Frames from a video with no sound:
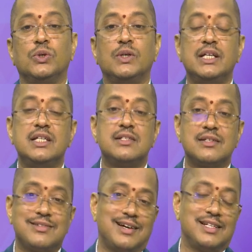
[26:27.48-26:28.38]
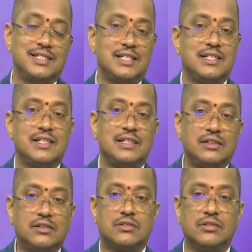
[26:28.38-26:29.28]
is the charges here,
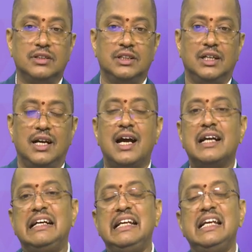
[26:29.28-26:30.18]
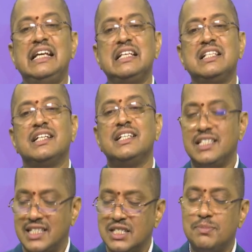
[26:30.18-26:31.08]
and D is the
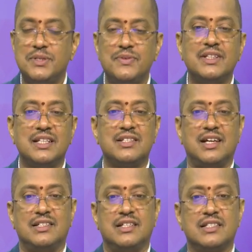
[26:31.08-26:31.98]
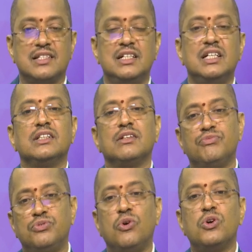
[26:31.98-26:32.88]
distance between the charges, the
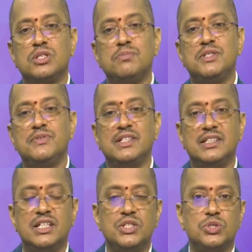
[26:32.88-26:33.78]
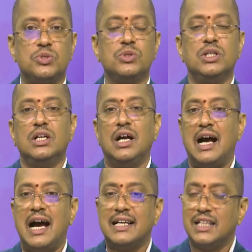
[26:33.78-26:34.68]
force between these two,
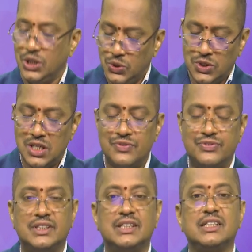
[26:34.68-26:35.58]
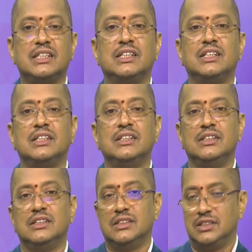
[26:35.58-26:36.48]
and the unit for
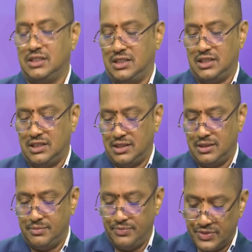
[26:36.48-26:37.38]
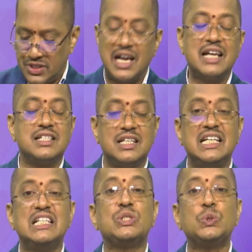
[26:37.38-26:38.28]
charge
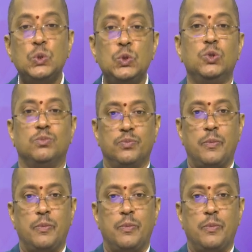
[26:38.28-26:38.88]
is Coulomb.